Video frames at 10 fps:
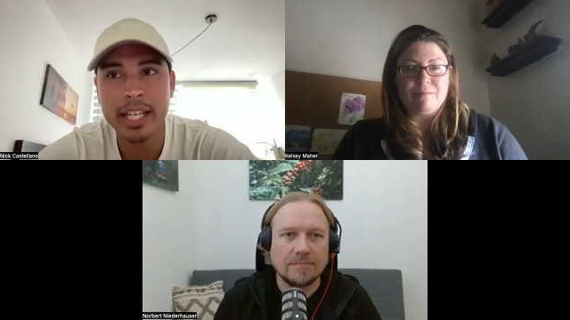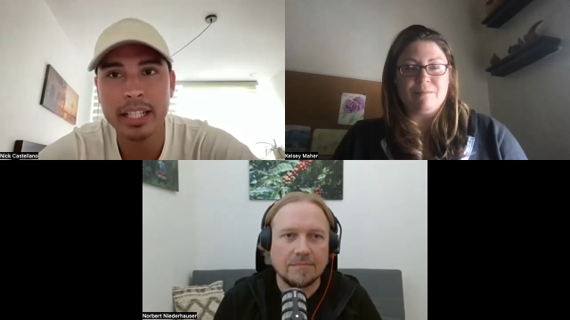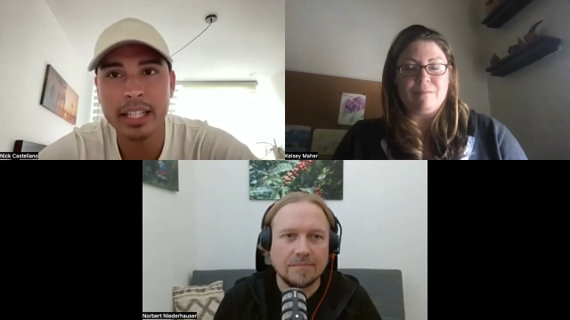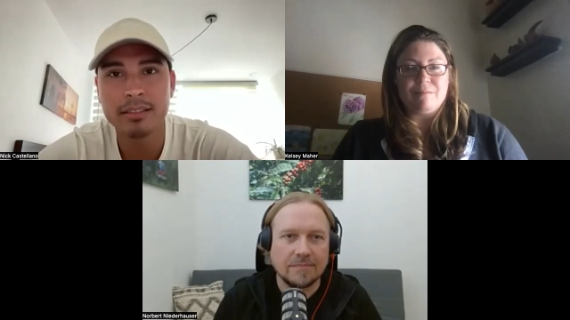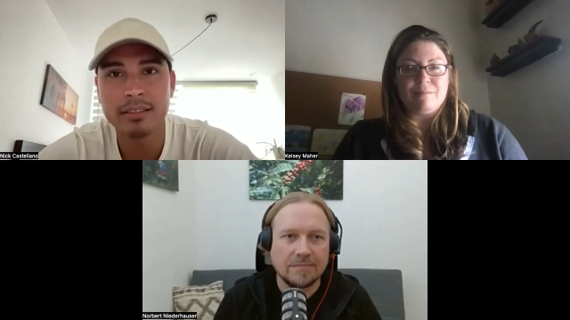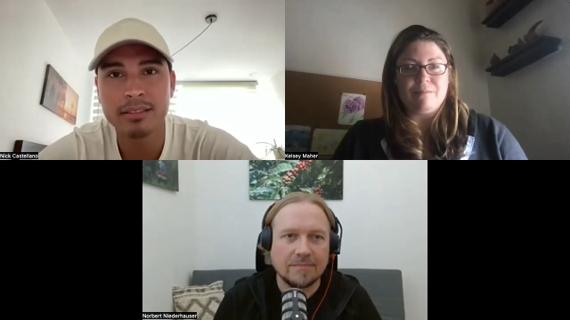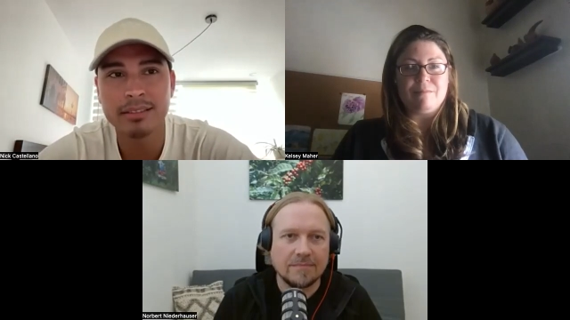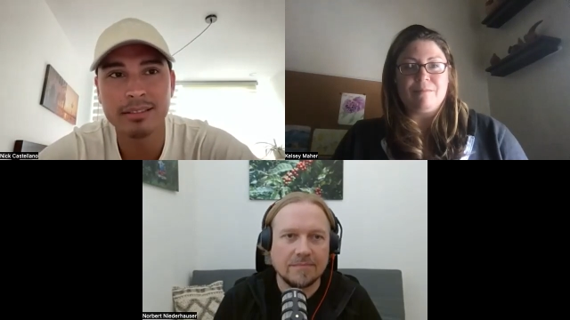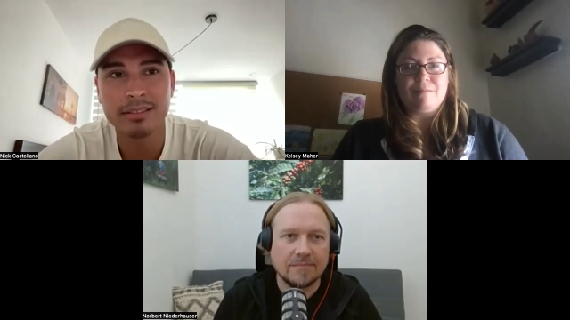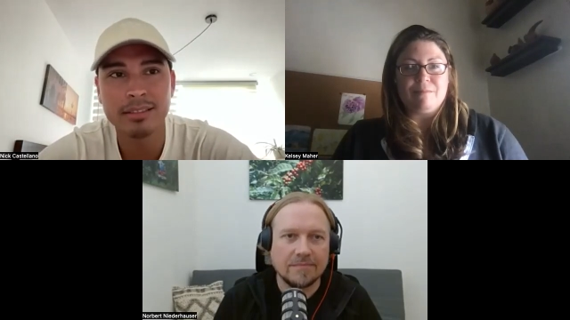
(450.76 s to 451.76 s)
Speaker 1: have
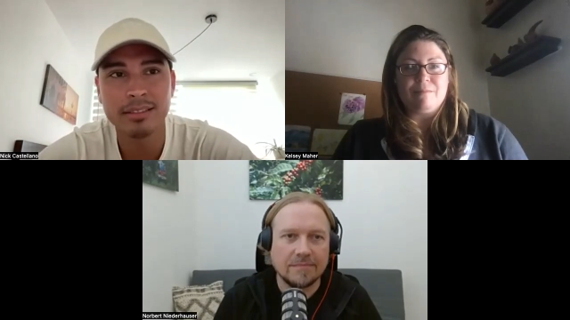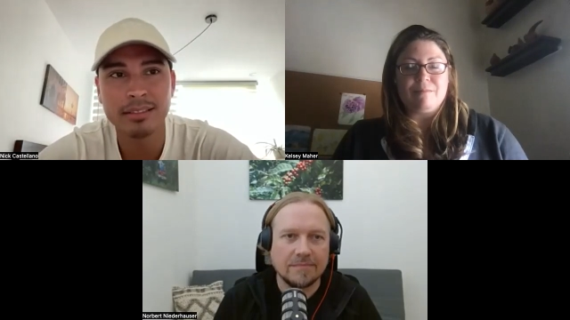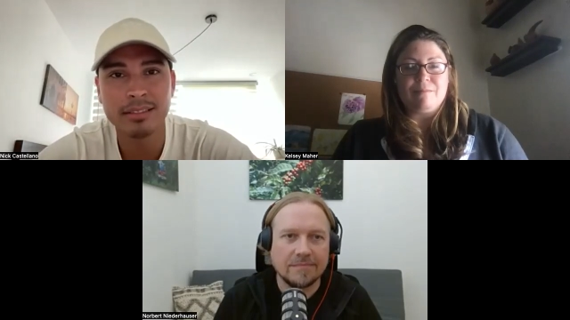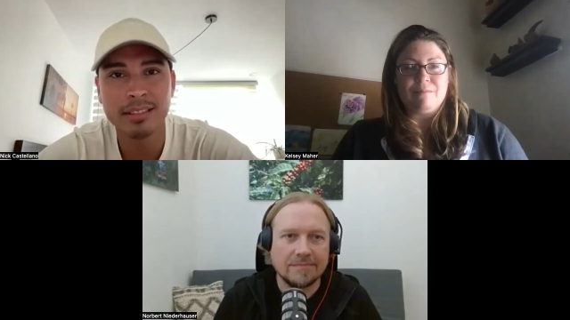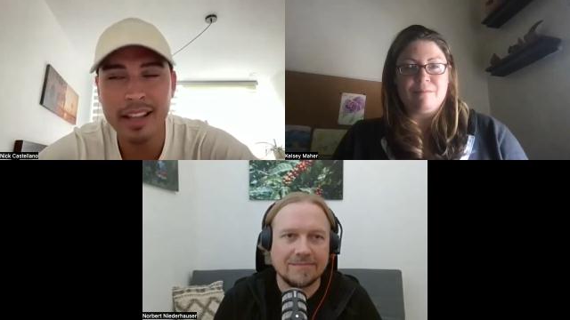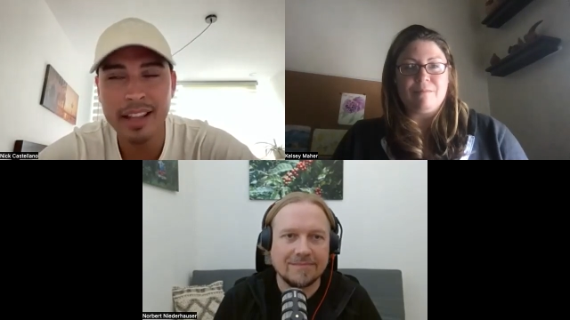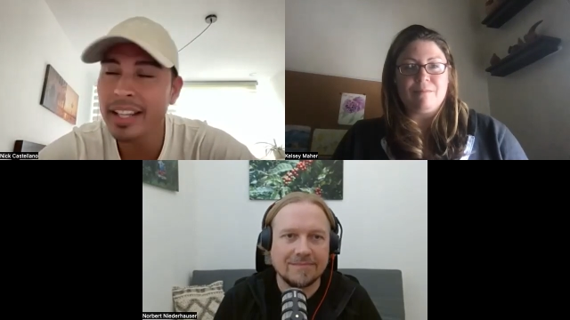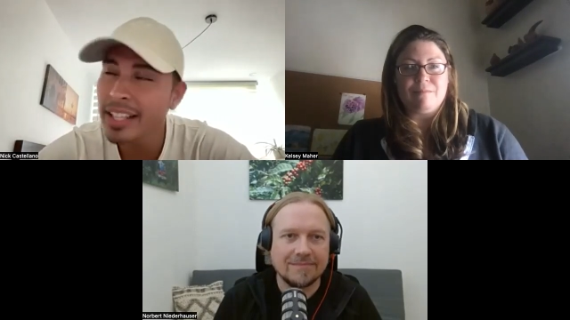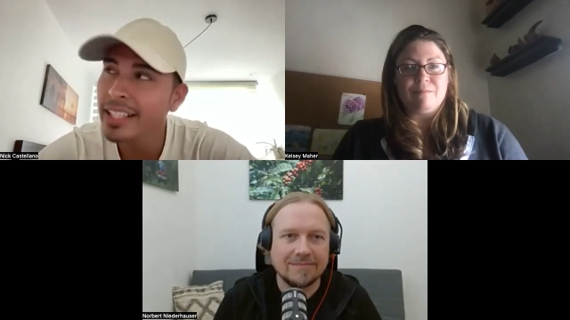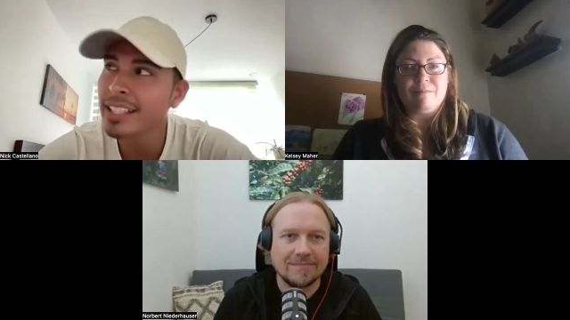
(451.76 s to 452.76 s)
taken.
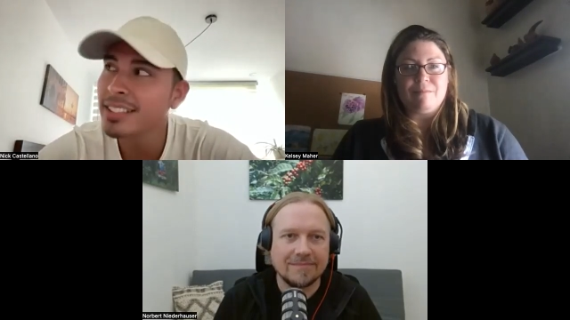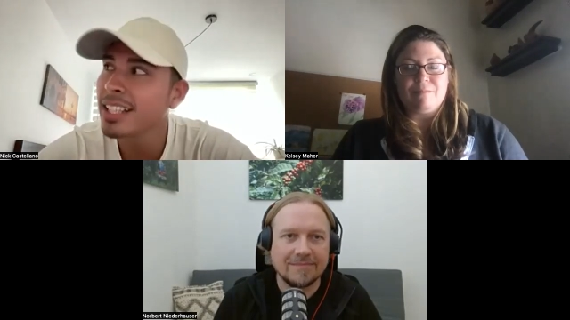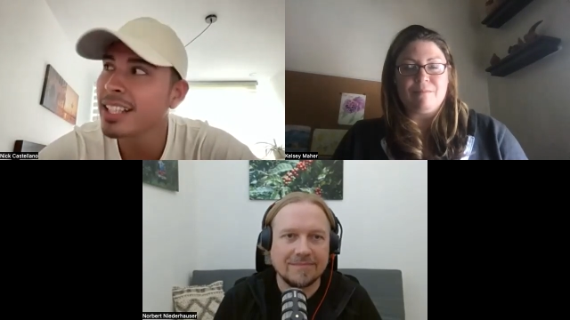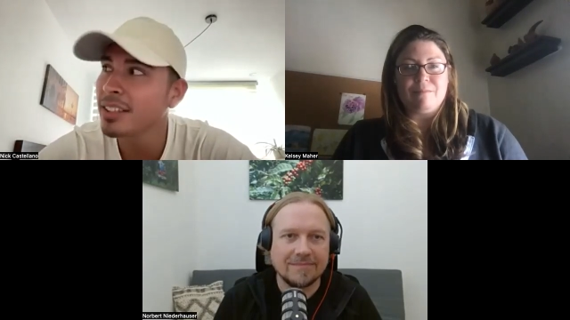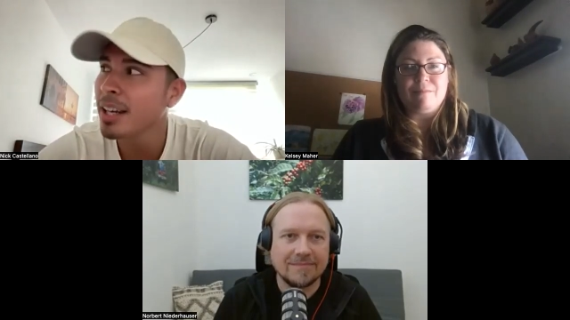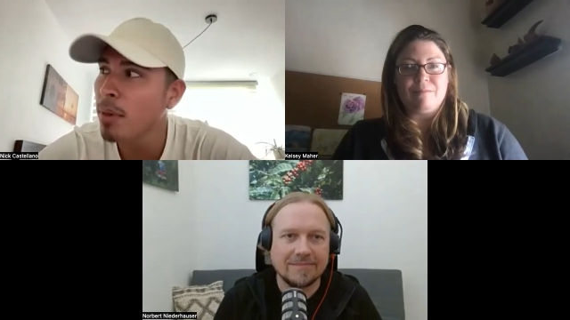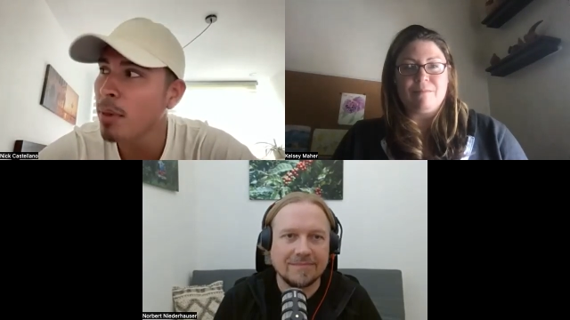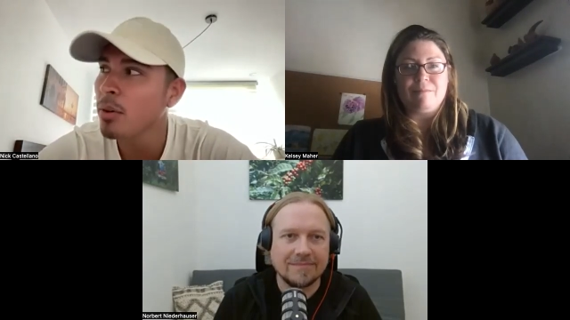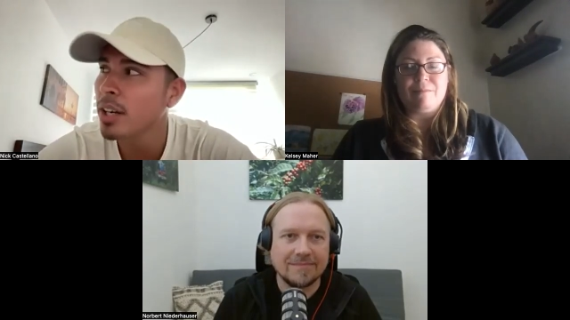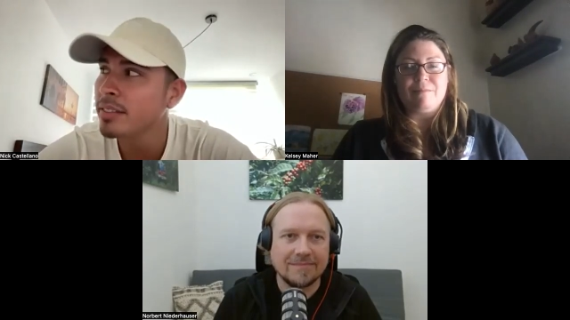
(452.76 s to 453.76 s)
Eh, I think that's like yeah,
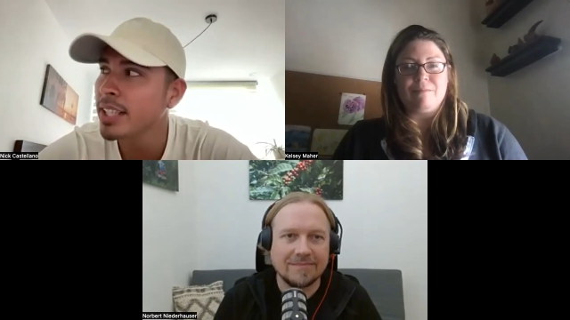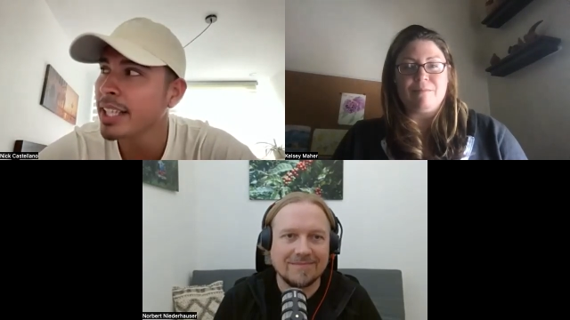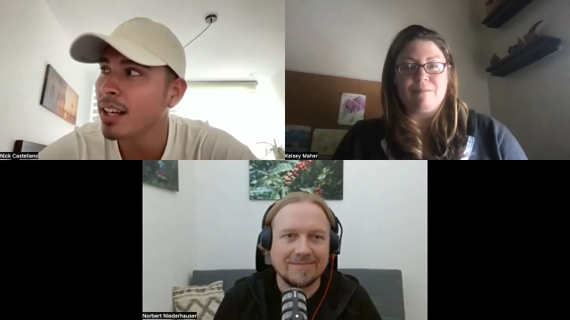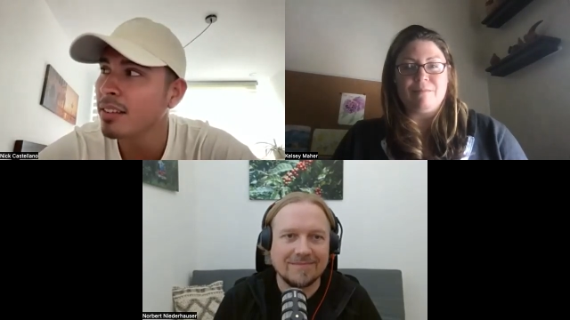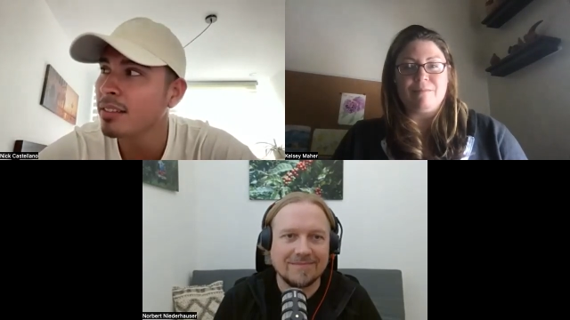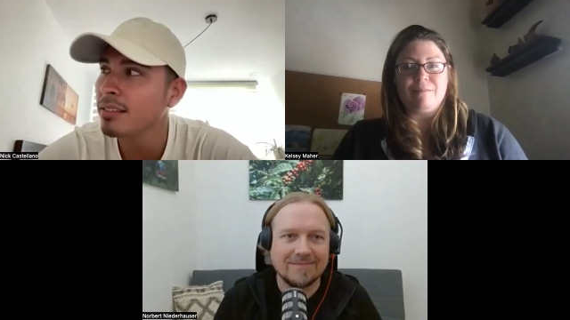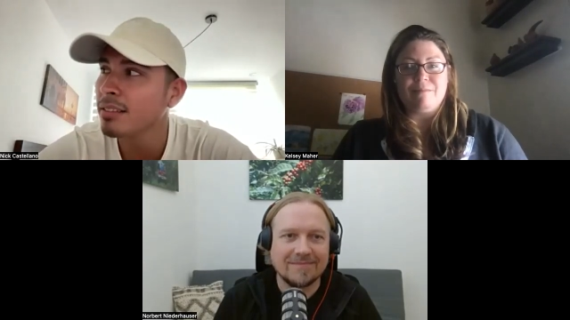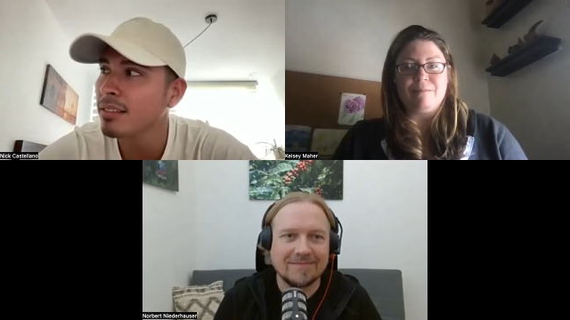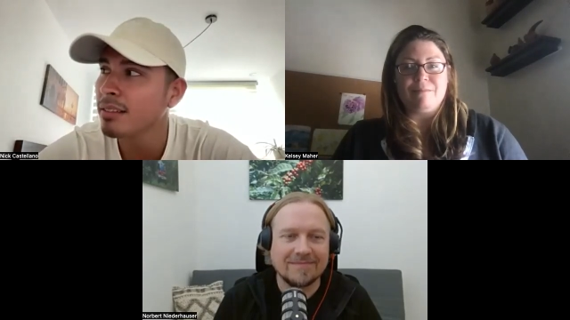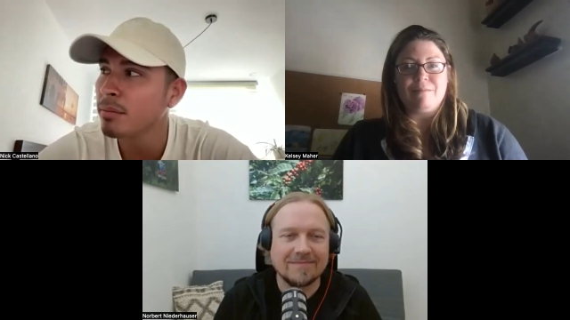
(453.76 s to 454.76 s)
probably what I've taken out
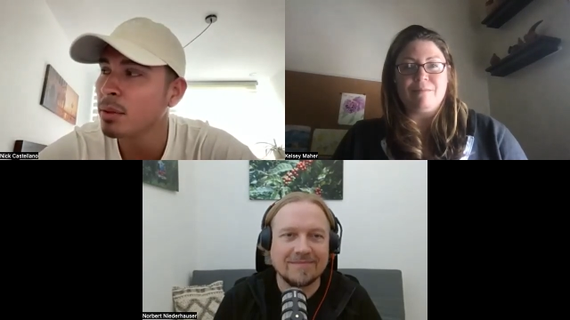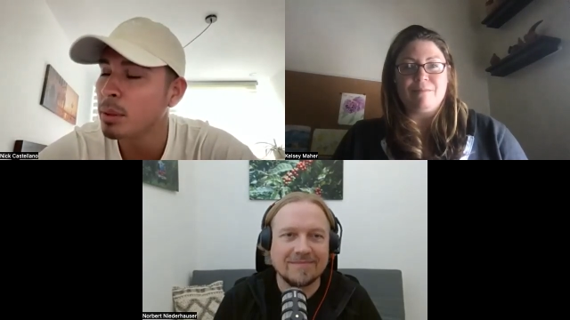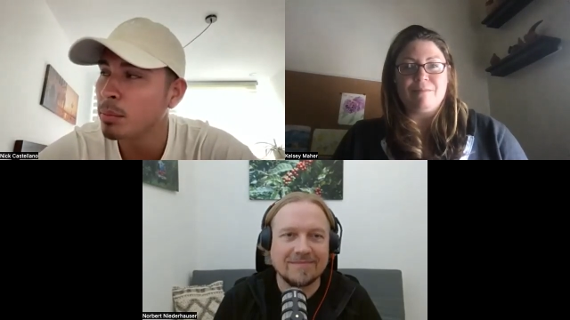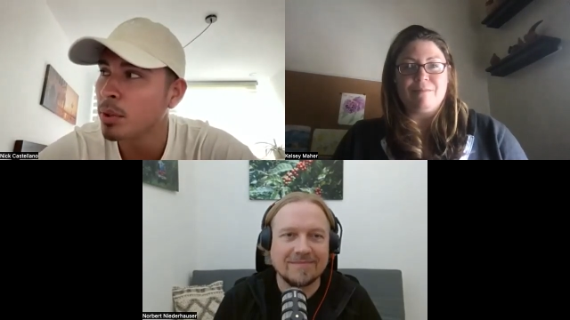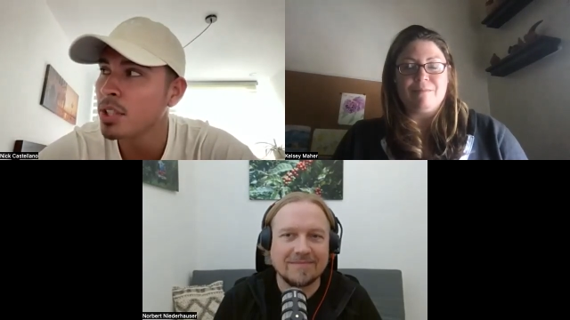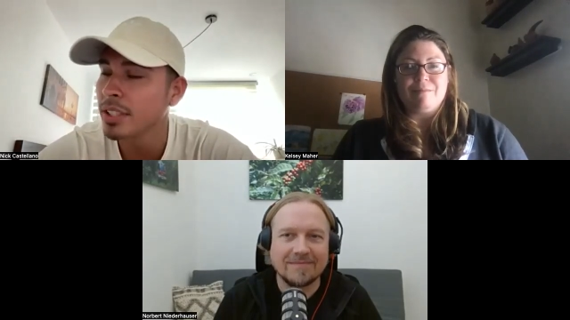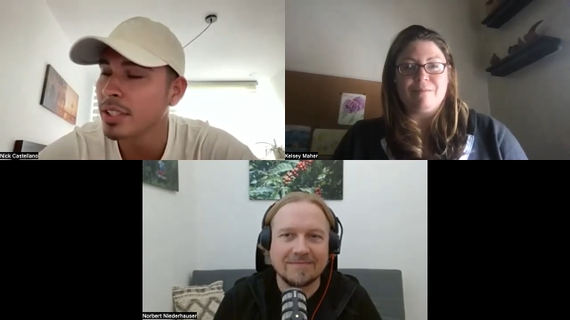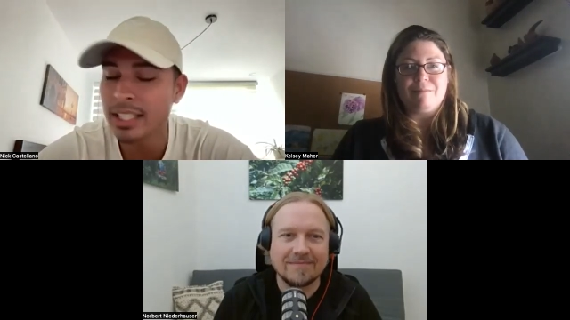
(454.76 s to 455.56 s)
for me personally.